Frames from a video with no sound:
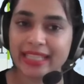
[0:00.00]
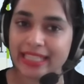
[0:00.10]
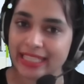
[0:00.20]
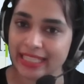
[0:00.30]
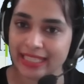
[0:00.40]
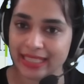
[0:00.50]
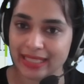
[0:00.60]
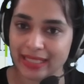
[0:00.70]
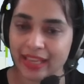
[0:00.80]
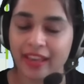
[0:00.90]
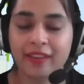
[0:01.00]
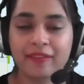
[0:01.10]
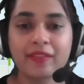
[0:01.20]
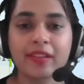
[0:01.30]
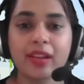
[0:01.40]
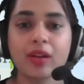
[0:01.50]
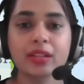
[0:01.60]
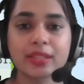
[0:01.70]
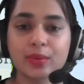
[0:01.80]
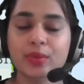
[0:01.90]
diseases. We will
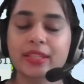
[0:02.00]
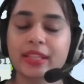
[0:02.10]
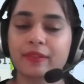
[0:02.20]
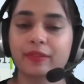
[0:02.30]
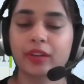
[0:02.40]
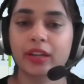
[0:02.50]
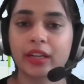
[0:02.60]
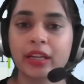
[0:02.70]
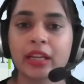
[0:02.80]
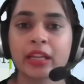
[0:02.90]
also suffer